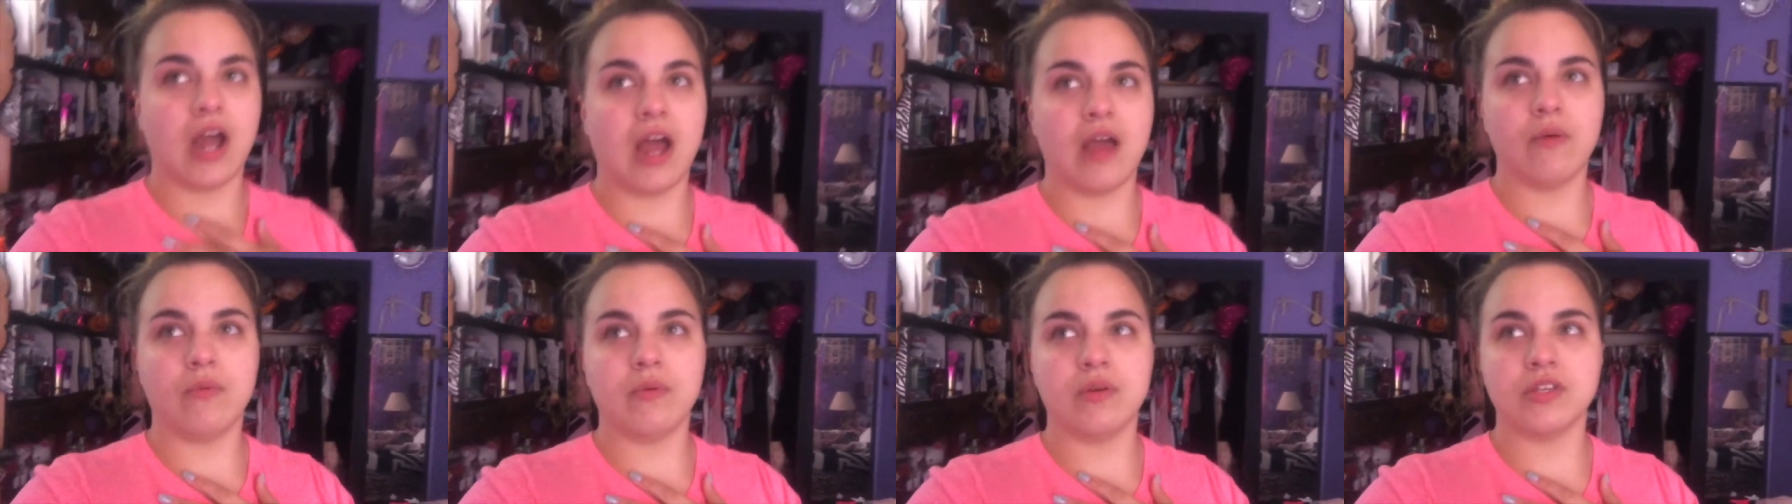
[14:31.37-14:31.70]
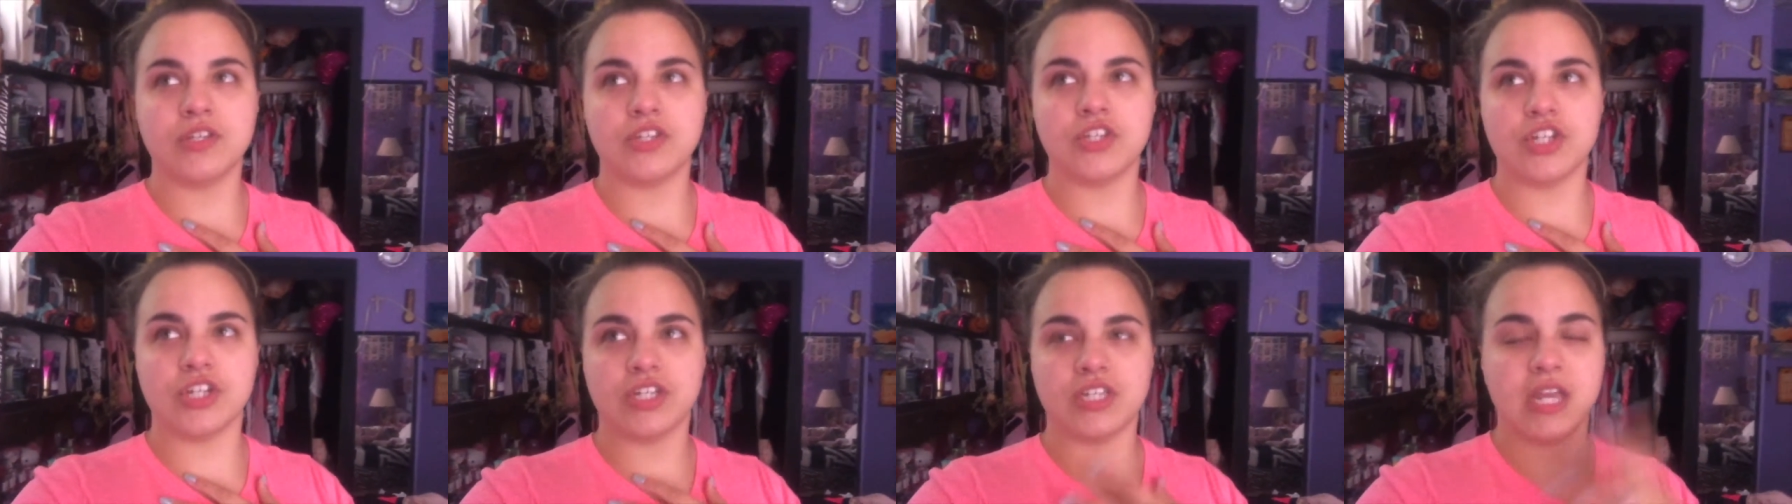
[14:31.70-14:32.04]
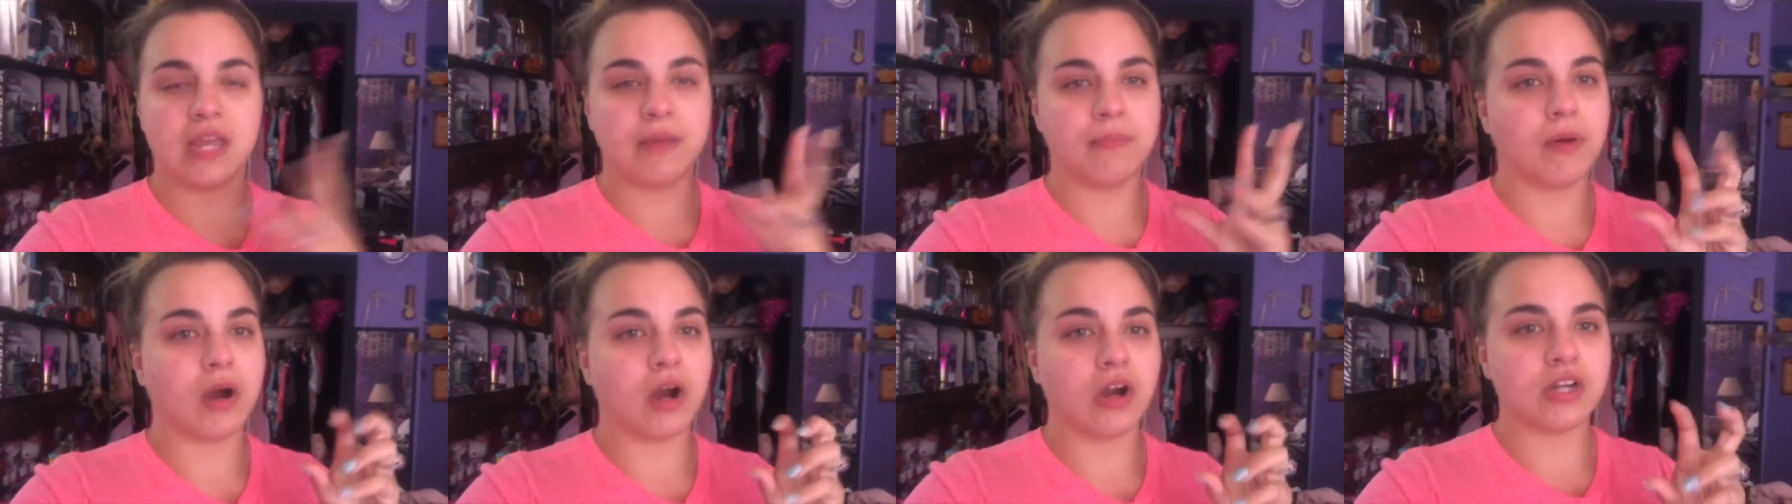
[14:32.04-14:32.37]
I was just
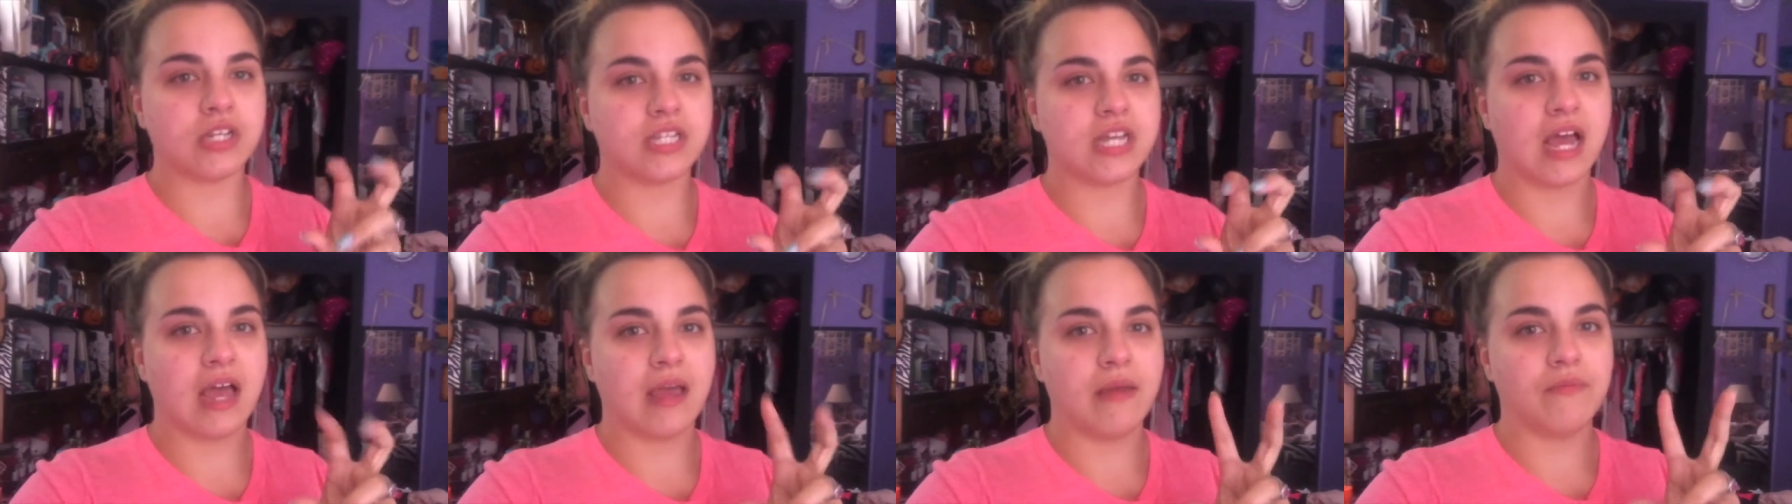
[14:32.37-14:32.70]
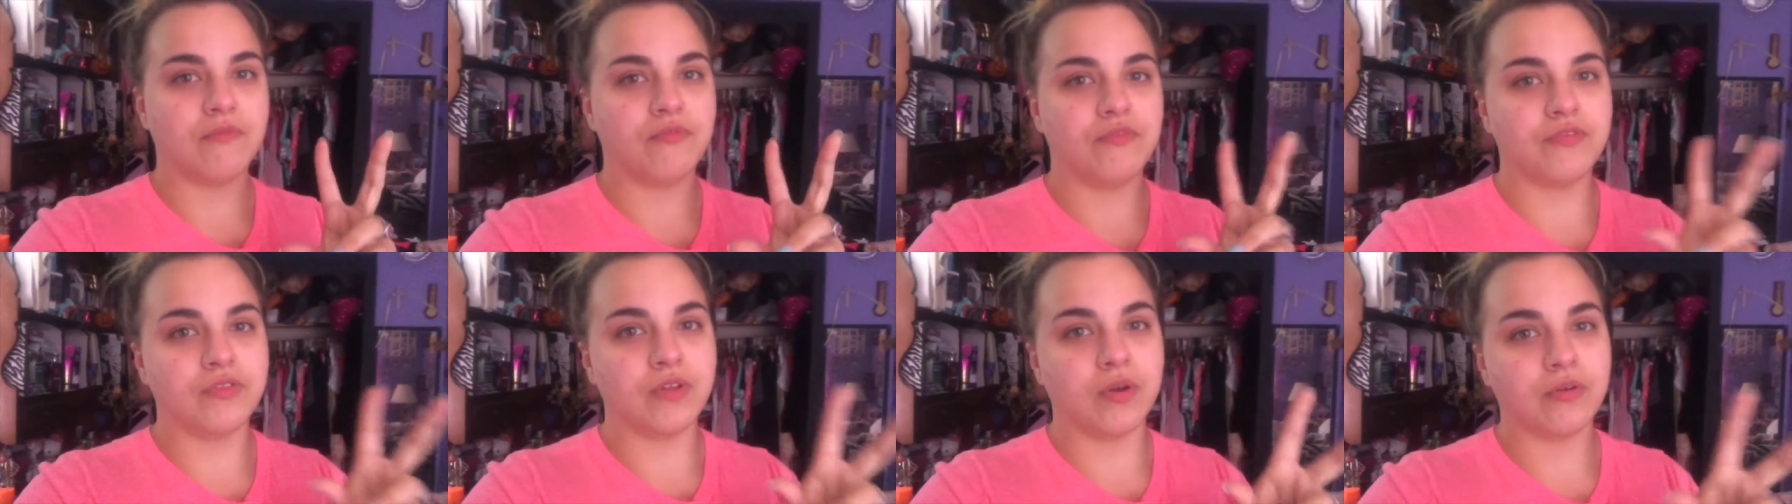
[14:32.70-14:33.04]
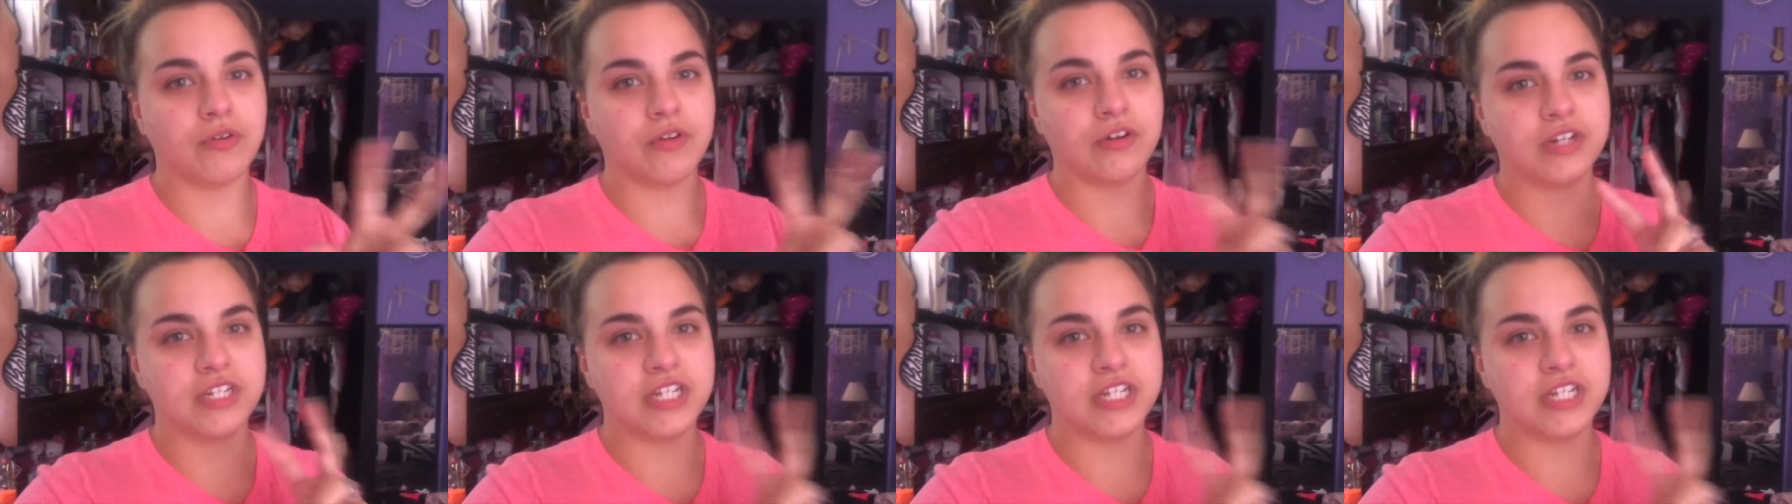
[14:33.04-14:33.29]
a part-time floater